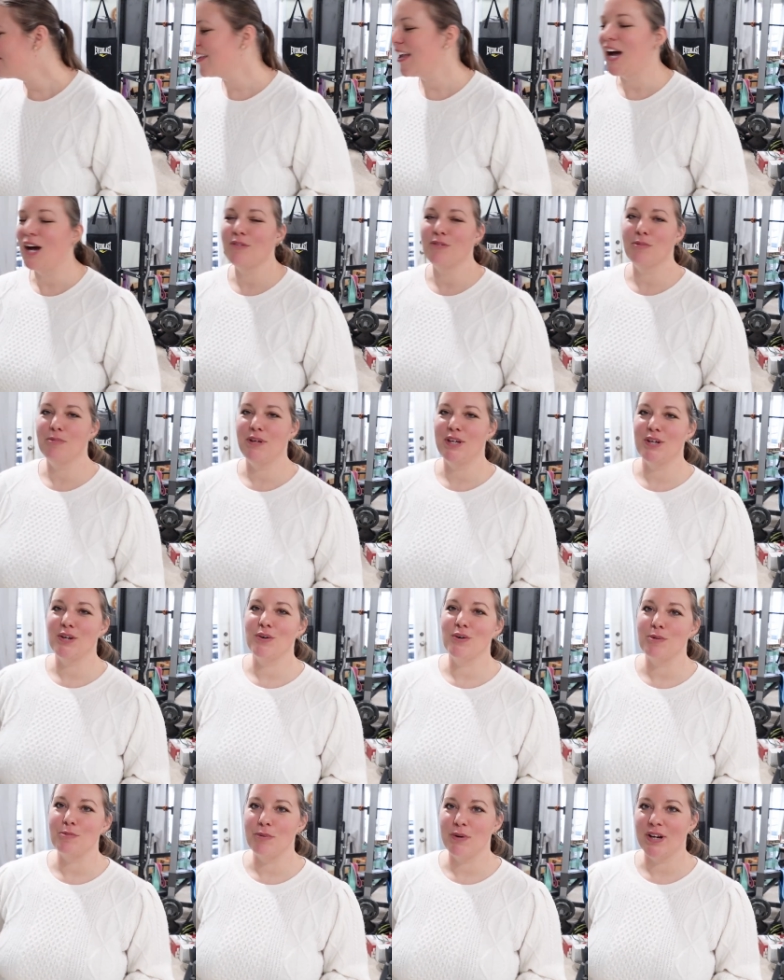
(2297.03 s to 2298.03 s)
I will be
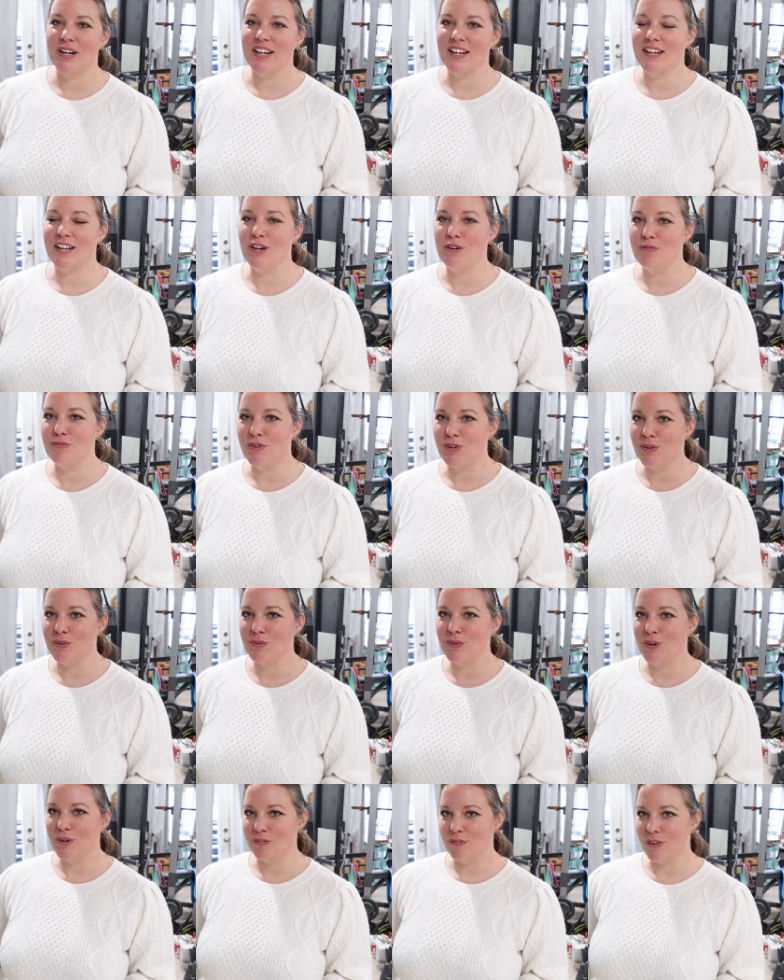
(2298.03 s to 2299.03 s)
incorporating a
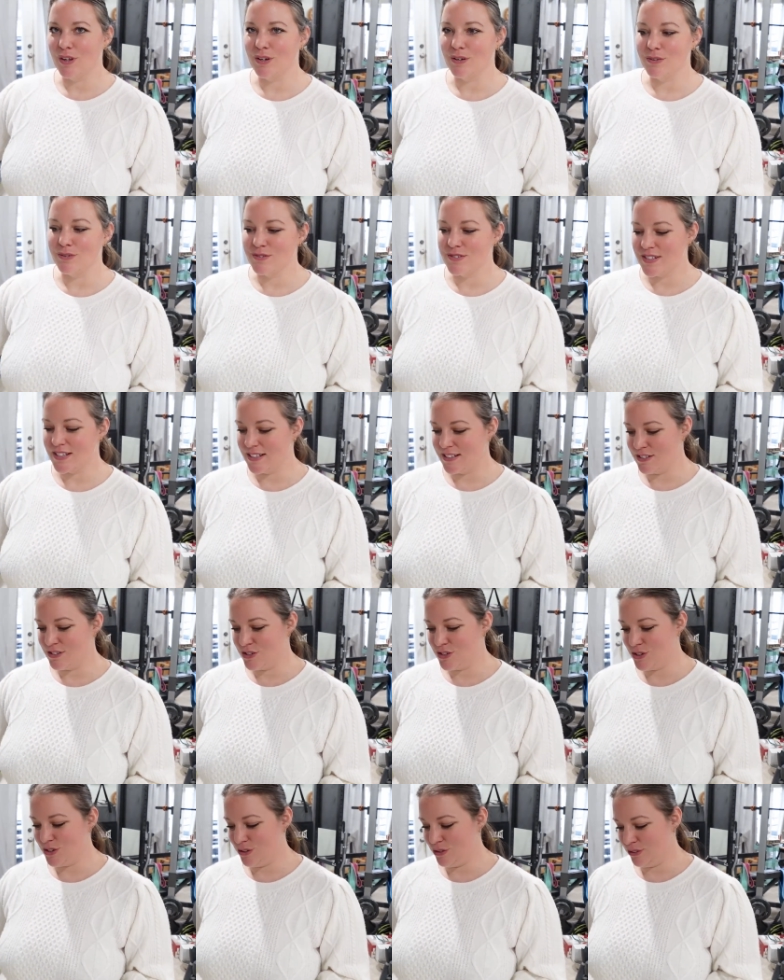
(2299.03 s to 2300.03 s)
few of those
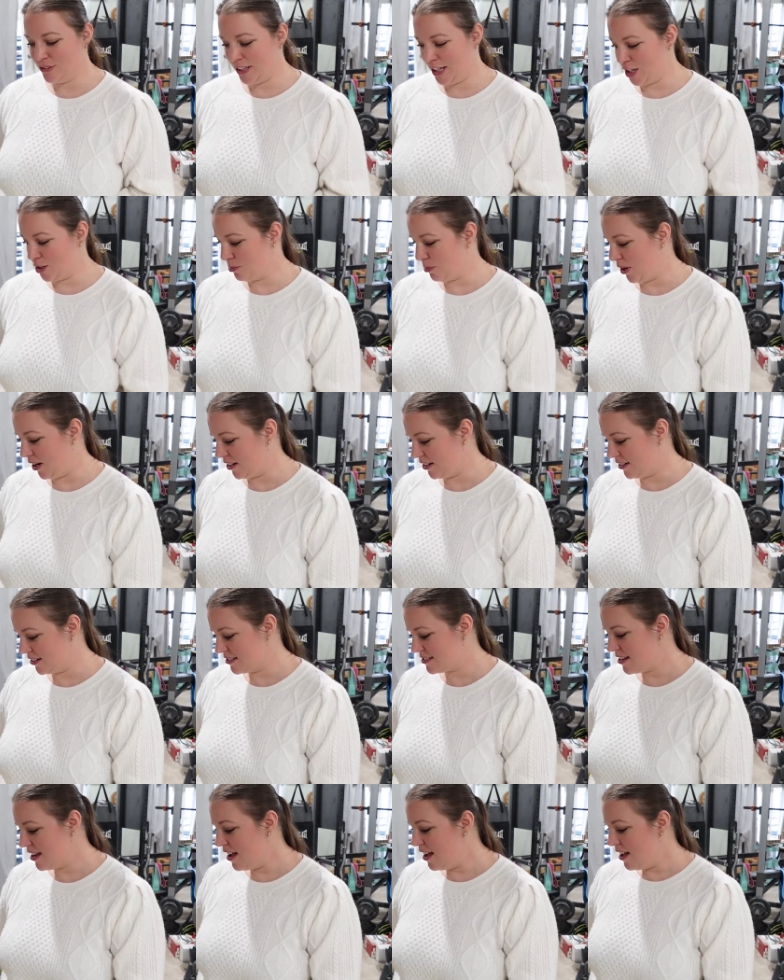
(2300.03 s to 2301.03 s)
into later
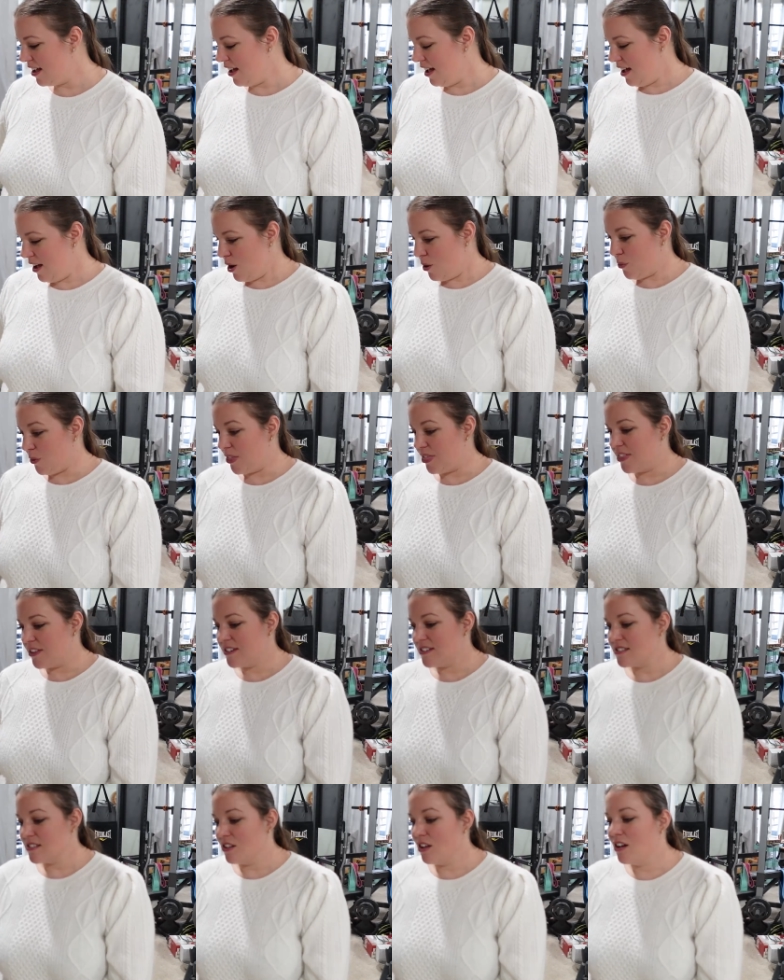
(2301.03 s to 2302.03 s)
products. With
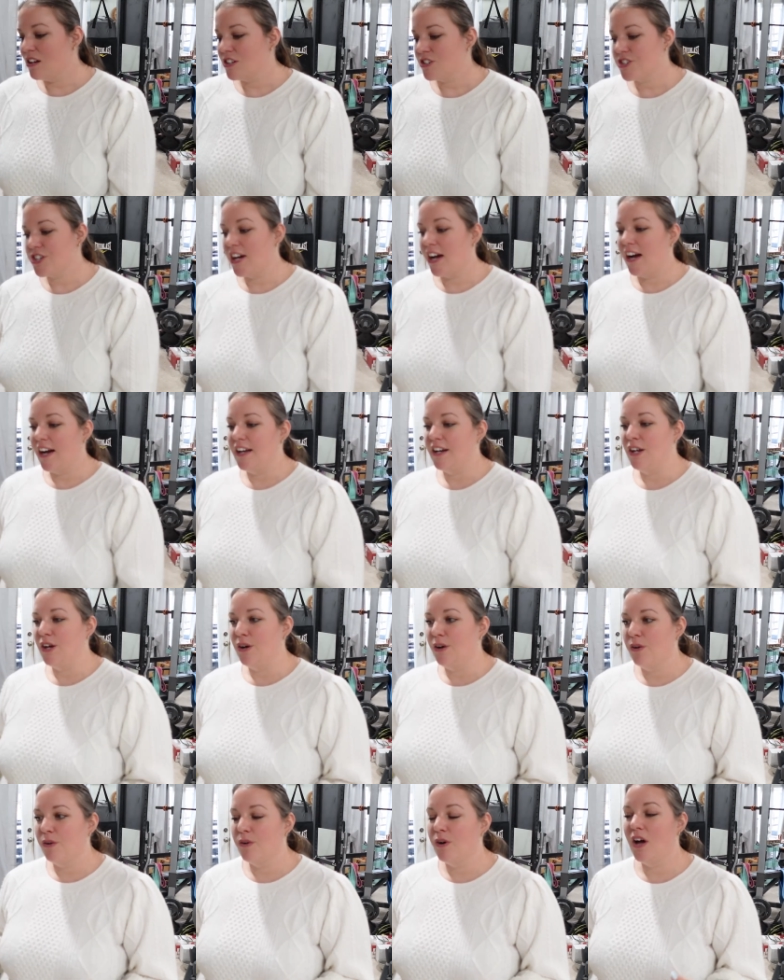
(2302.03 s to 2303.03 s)
this launch, I
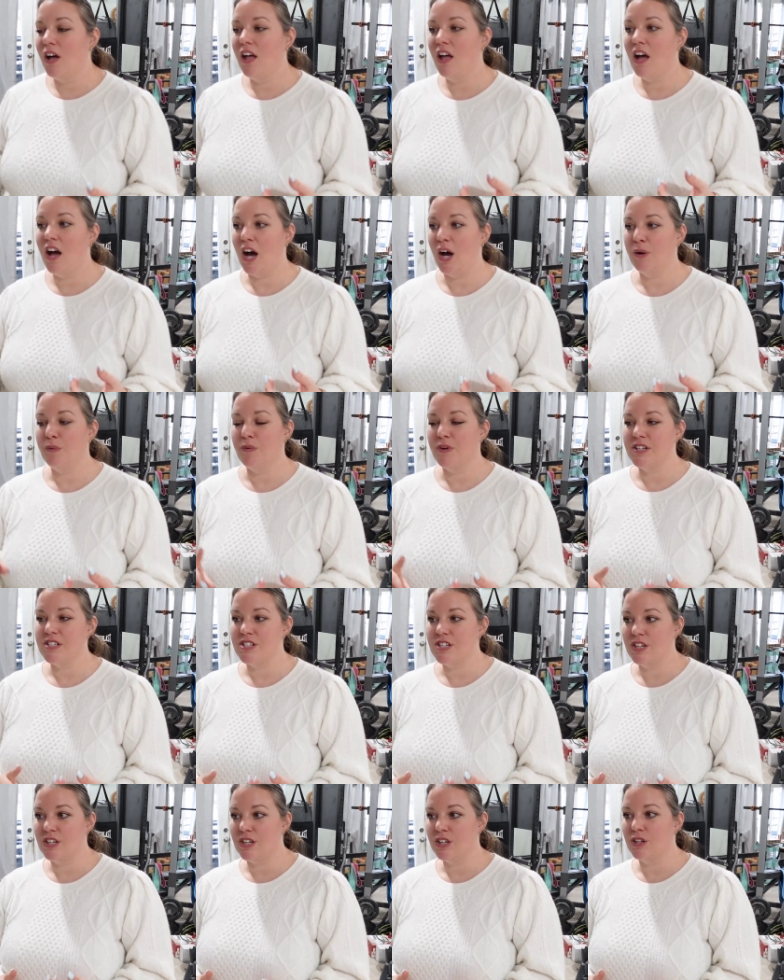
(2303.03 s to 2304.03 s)
know I want
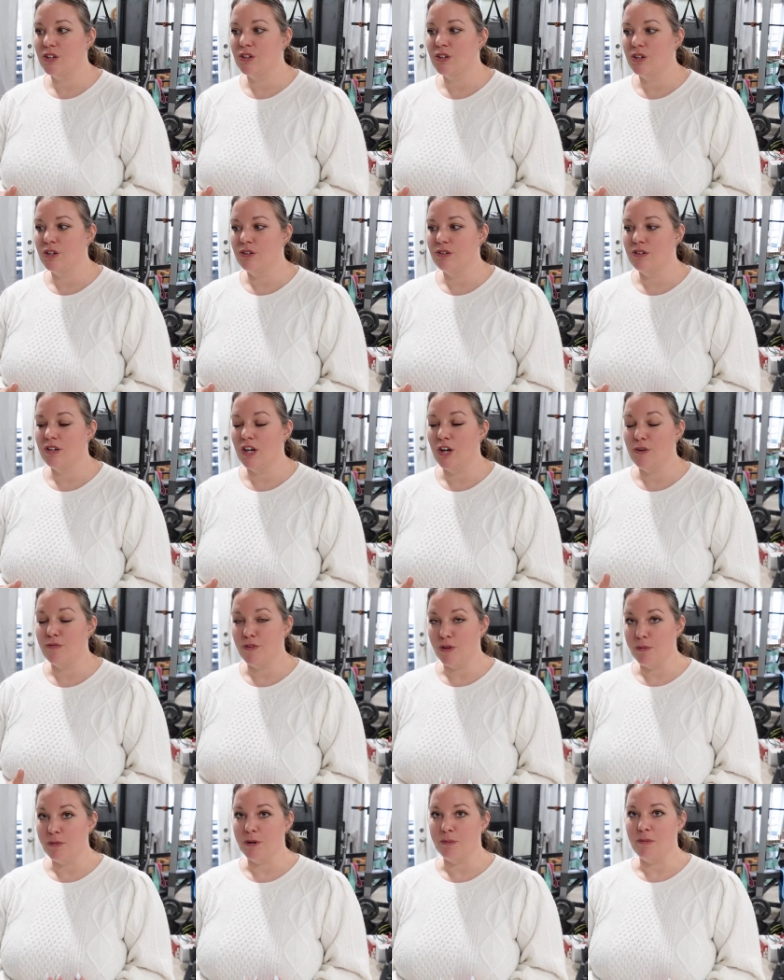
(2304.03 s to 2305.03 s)
to include a
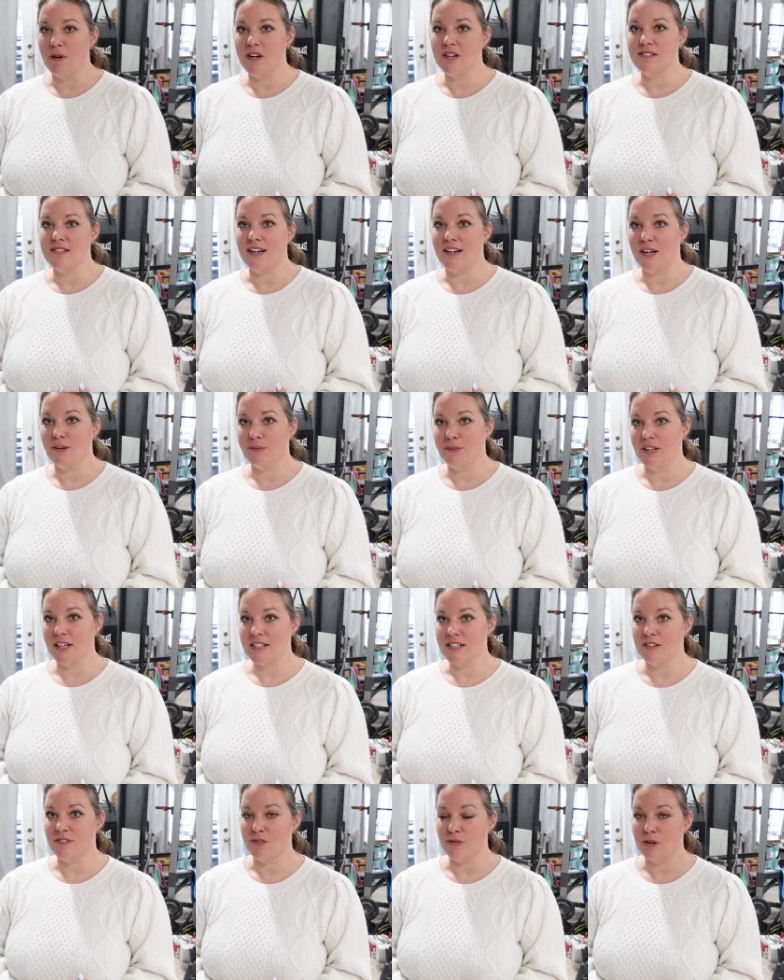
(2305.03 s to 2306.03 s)
few bookmarks. Like, I would
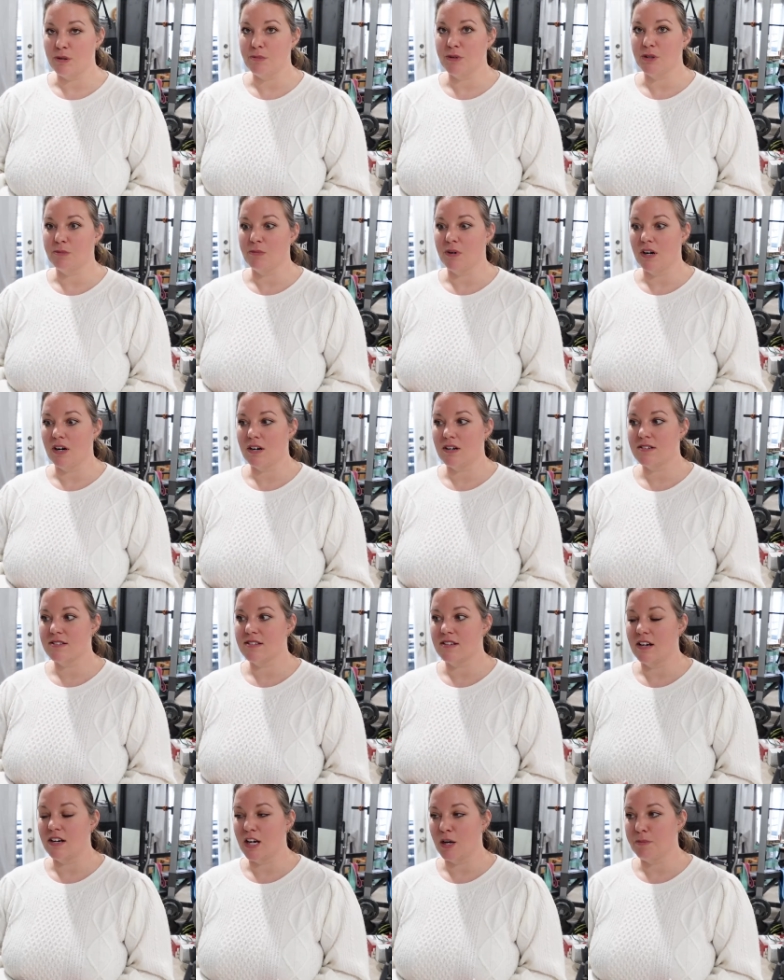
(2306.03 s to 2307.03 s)
like to have 3 bookmarks,
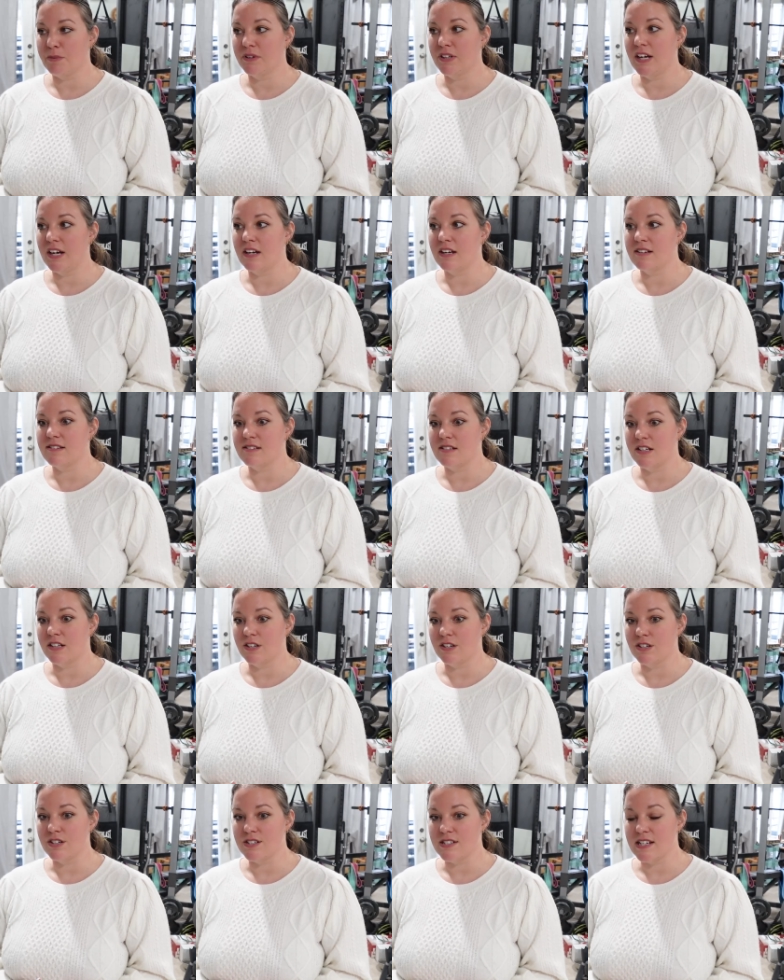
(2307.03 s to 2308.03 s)
a couple die cut
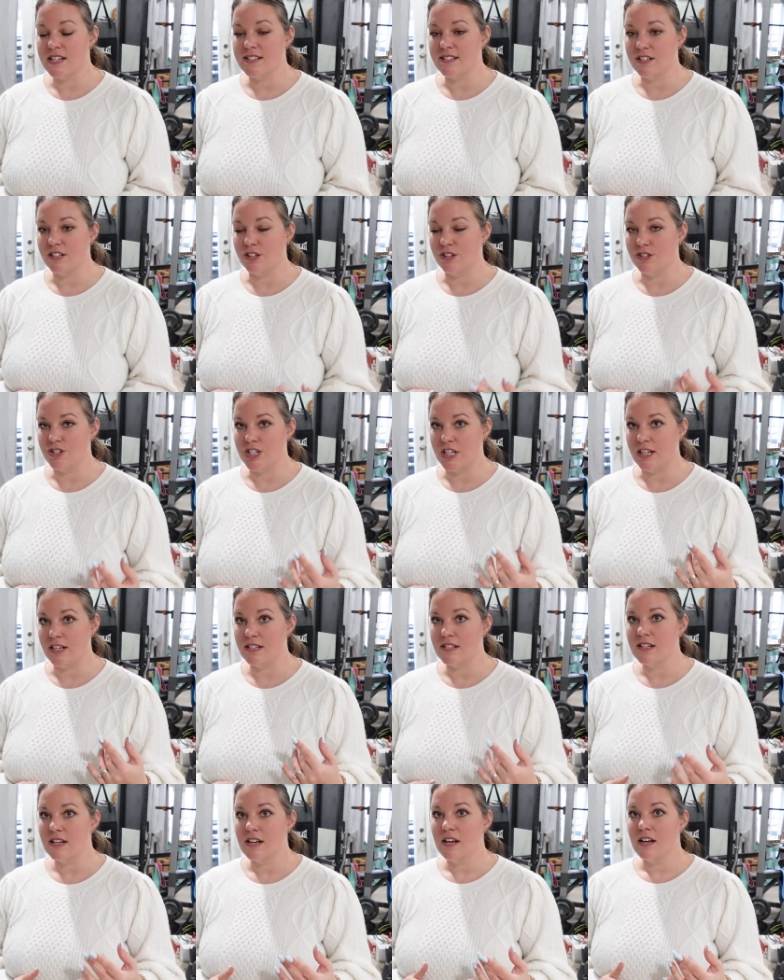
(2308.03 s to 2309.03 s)
stickers, a sticker sheet.